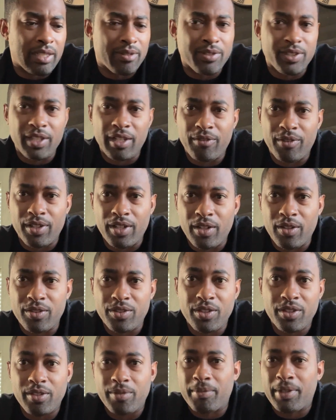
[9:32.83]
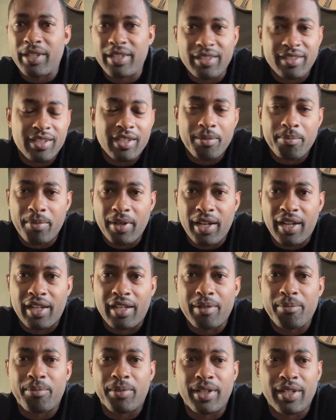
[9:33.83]
You never know until the money's in the bank,
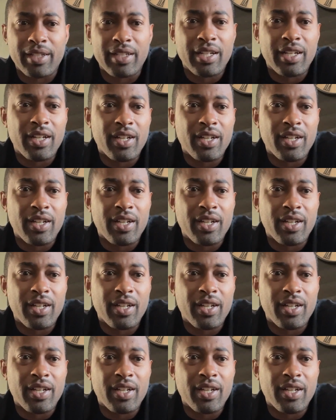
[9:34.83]
but